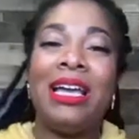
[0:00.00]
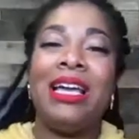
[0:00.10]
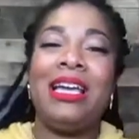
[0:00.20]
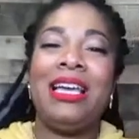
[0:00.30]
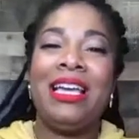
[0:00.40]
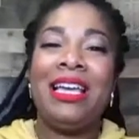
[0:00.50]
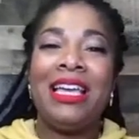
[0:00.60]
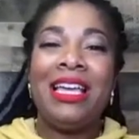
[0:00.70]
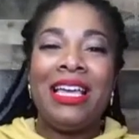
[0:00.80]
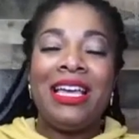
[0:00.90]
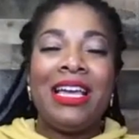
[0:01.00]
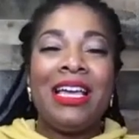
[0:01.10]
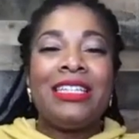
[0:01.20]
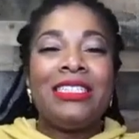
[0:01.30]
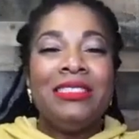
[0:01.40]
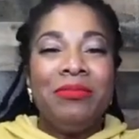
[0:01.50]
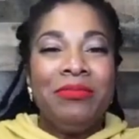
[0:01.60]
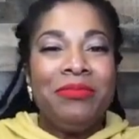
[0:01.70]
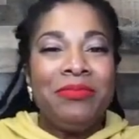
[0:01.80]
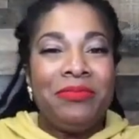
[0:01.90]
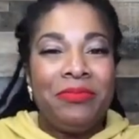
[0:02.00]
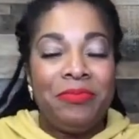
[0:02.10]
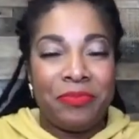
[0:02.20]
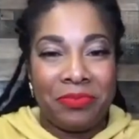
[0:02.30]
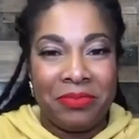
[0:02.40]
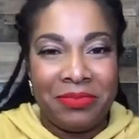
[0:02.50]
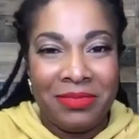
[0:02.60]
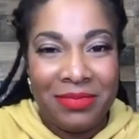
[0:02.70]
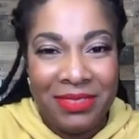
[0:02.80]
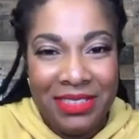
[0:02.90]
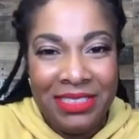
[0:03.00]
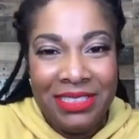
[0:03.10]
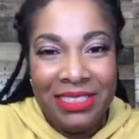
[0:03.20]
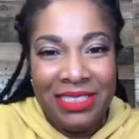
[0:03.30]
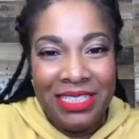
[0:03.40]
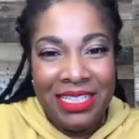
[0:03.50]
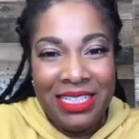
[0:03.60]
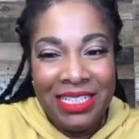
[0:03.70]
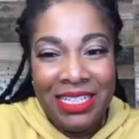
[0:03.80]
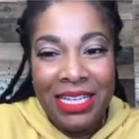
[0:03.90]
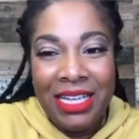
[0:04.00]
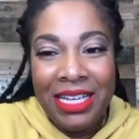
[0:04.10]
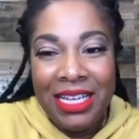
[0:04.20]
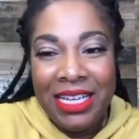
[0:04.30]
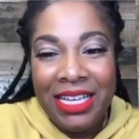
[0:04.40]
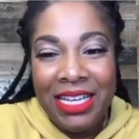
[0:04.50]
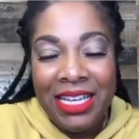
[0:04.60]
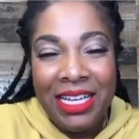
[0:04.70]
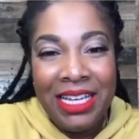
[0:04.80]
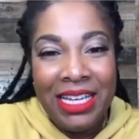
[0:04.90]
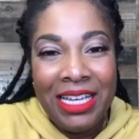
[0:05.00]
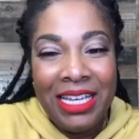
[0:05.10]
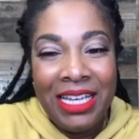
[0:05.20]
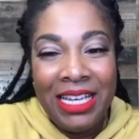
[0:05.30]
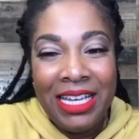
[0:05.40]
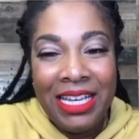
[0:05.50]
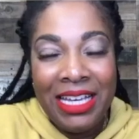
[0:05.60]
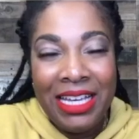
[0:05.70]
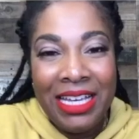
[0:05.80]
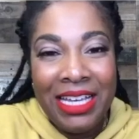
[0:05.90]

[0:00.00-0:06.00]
(silent)